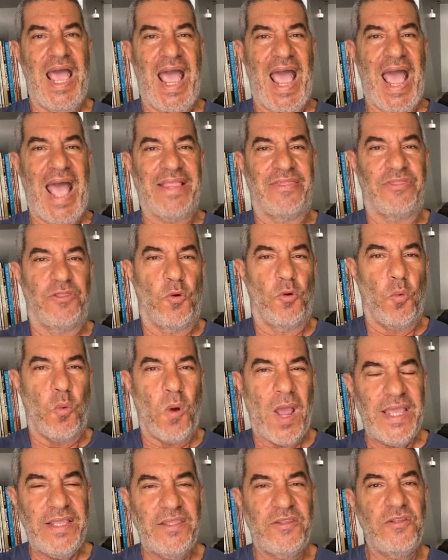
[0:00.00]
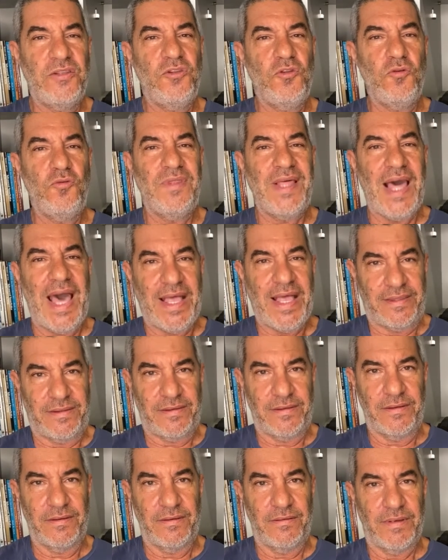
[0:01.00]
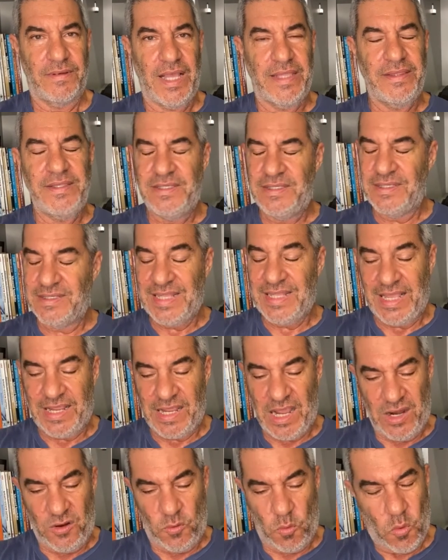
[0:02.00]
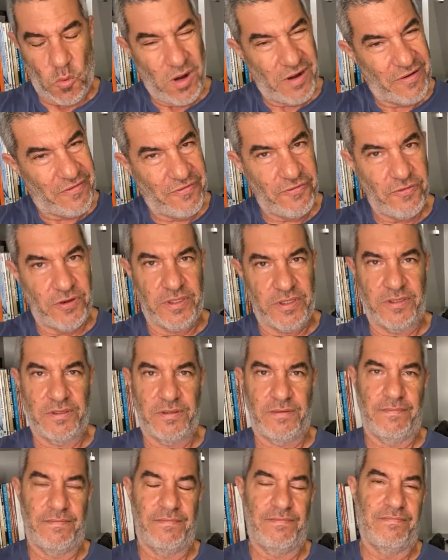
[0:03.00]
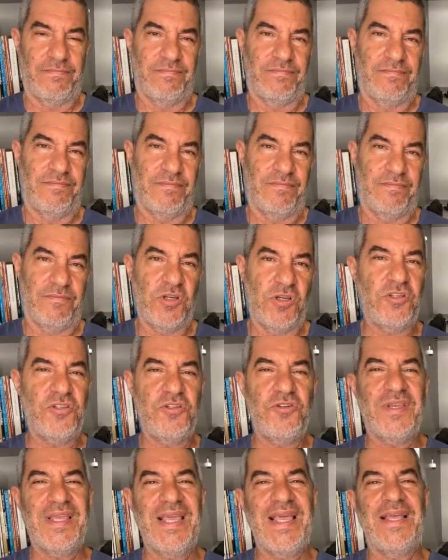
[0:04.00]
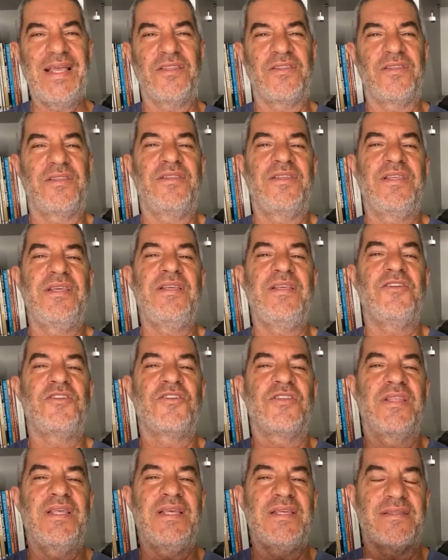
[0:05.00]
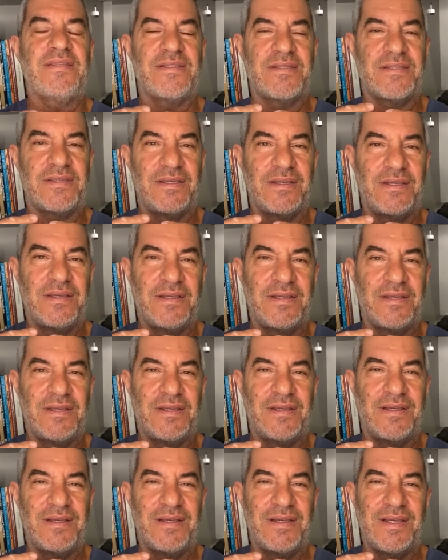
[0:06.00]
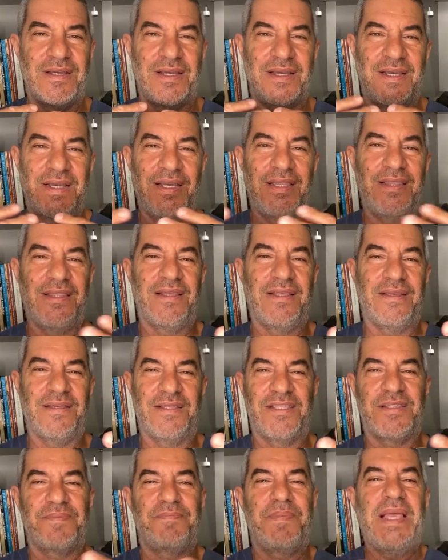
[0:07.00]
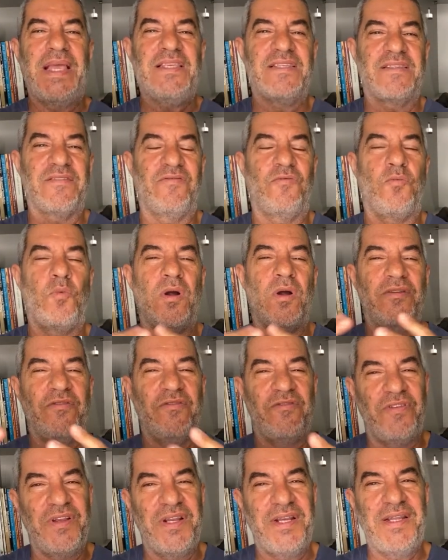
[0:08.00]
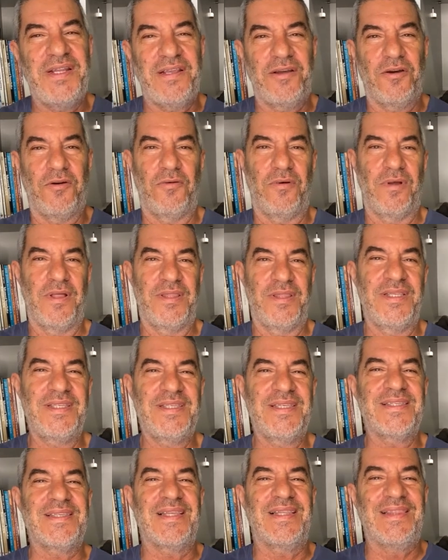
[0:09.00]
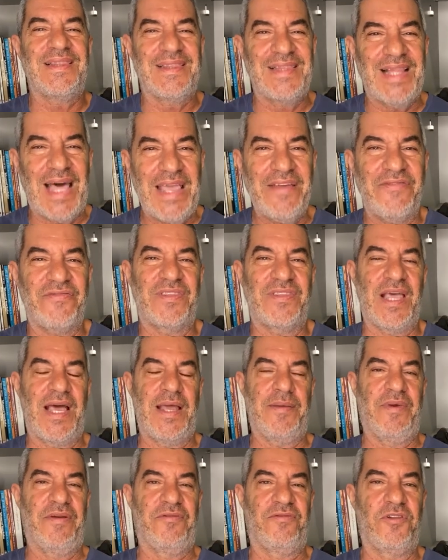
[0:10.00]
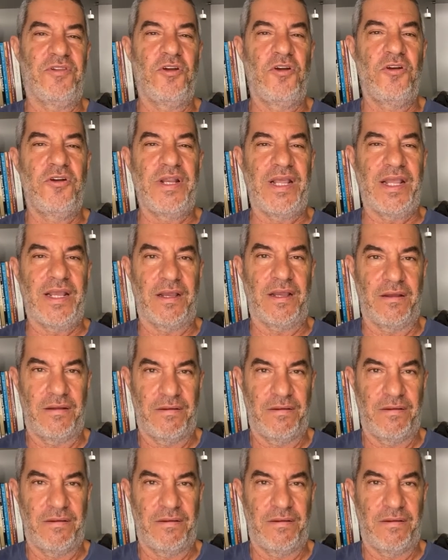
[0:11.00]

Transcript: And the way to do that, and this is like on one foot, because you can't teach this in the space of one video. This is a lifetime of learning.